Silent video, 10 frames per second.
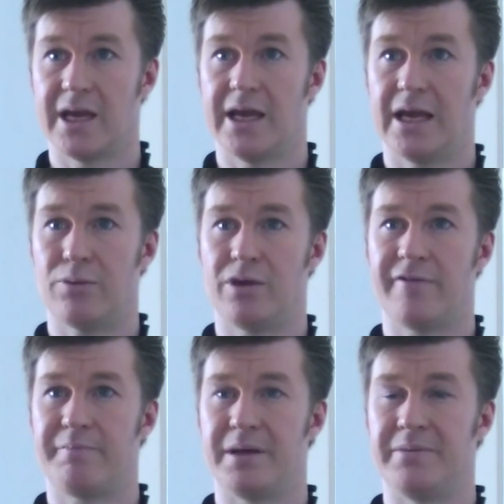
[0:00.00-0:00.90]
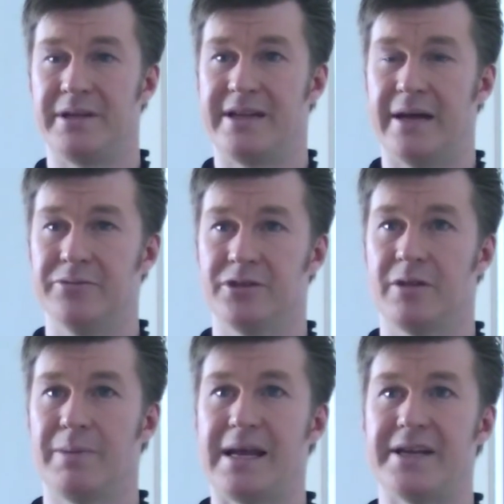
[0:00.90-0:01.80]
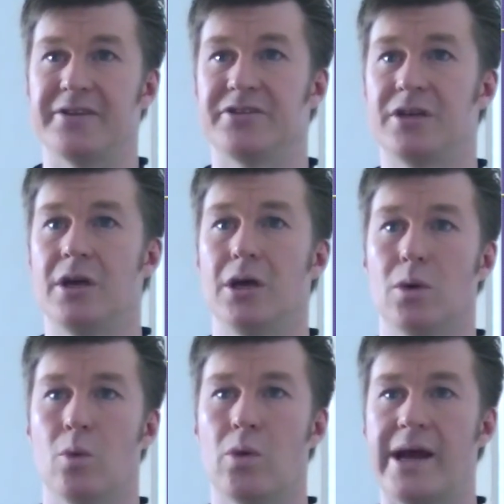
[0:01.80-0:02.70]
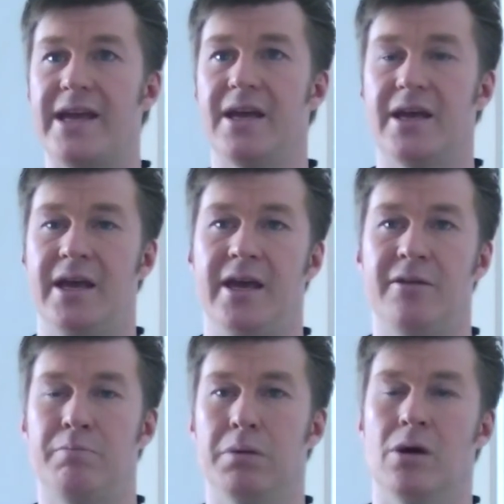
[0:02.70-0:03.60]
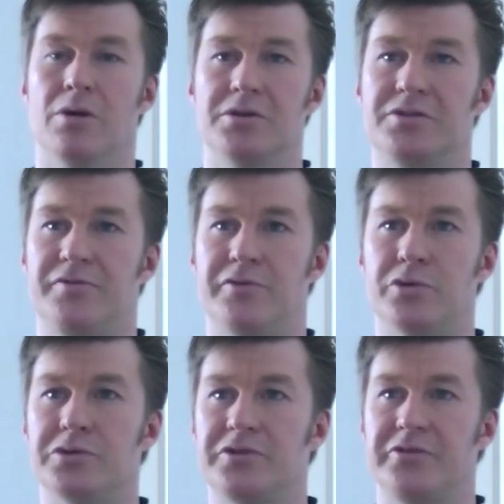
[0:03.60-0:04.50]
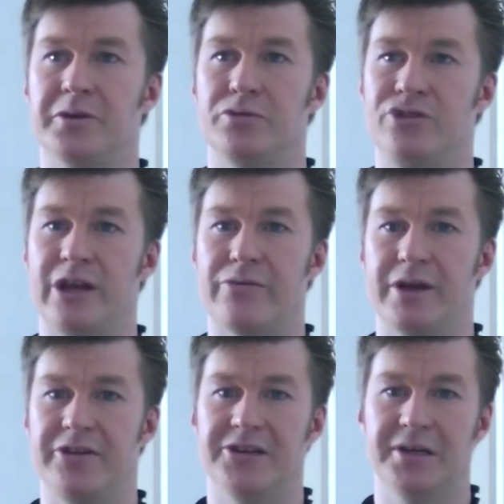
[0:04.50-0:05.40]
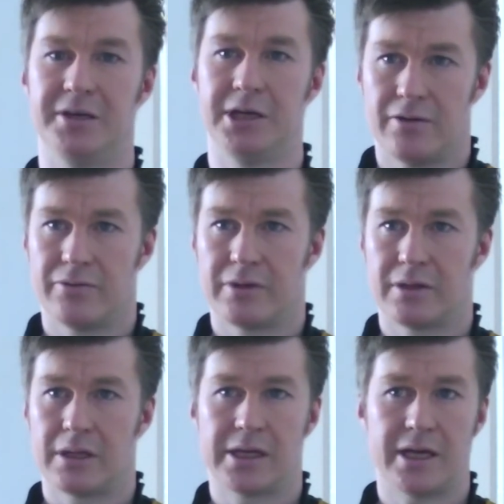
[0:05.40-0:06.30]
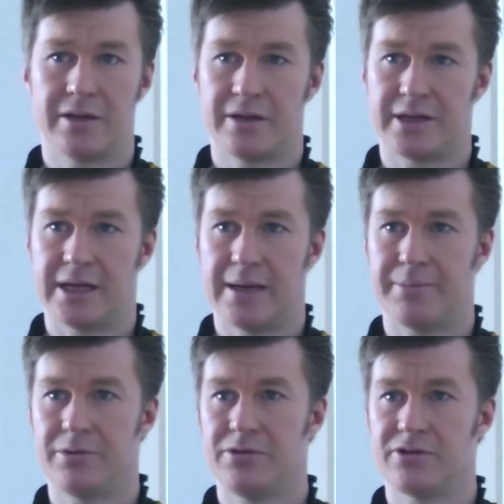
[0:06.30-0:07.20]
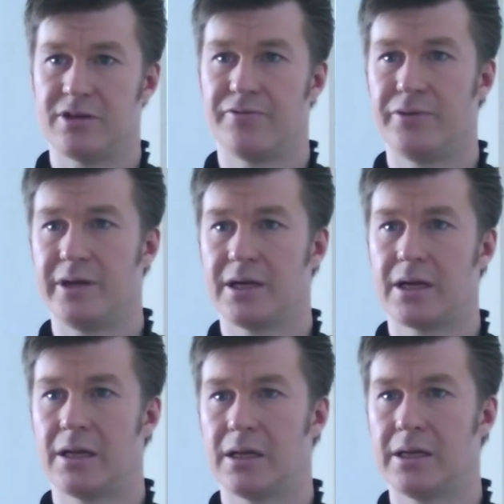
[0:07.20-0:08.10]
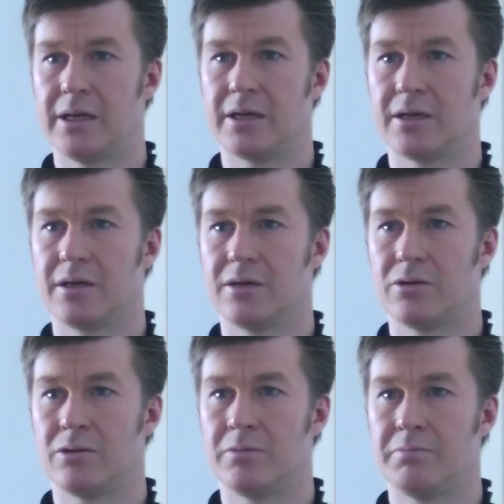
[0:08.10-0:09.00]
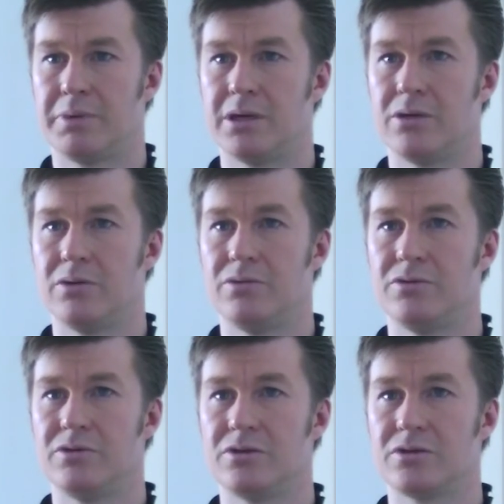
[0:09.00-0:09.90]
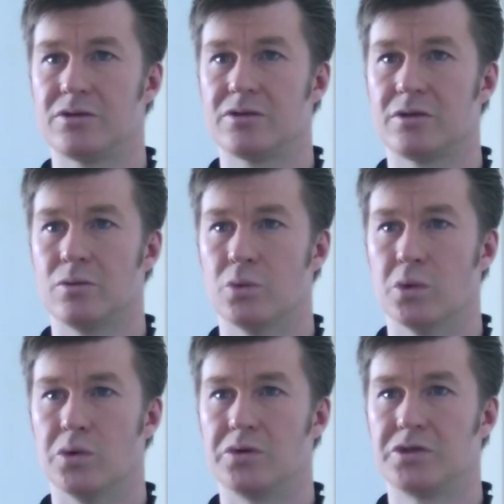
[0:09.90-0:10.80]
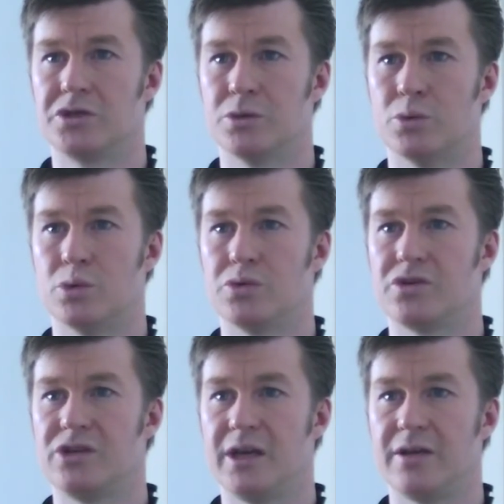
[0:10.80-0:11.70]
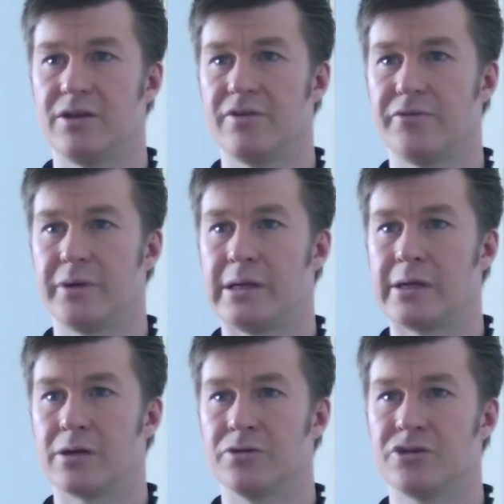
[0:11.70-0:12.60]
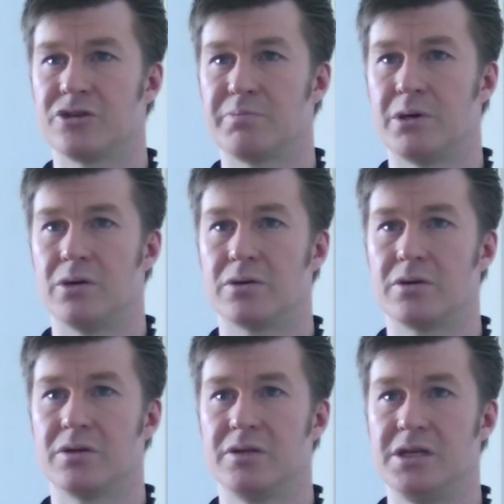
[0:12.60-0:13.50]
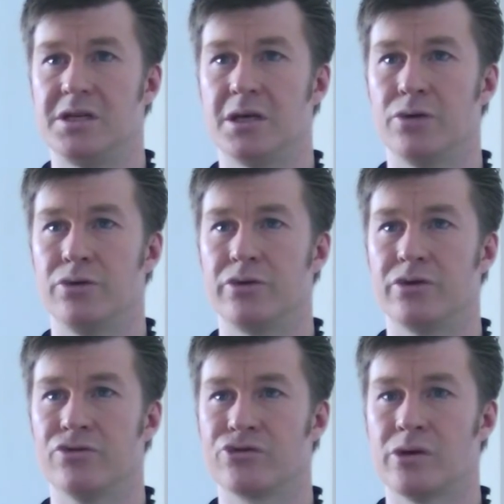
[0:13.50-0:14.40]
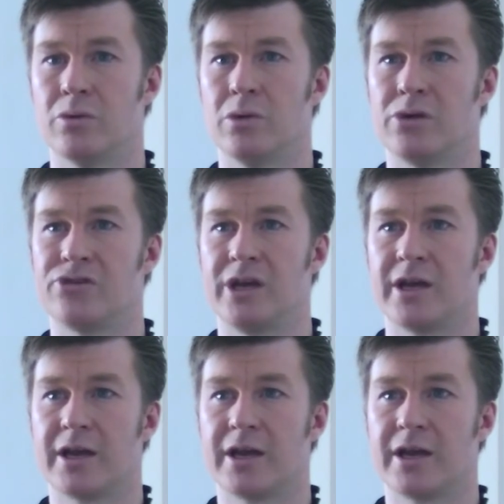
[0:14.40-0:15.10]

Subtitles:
and we have beamed down to the planet. Way ahead blocked, force field generator. Click it, nothing happens. If we click on Bones, walk towards it. If we click on Spock, decode control logic.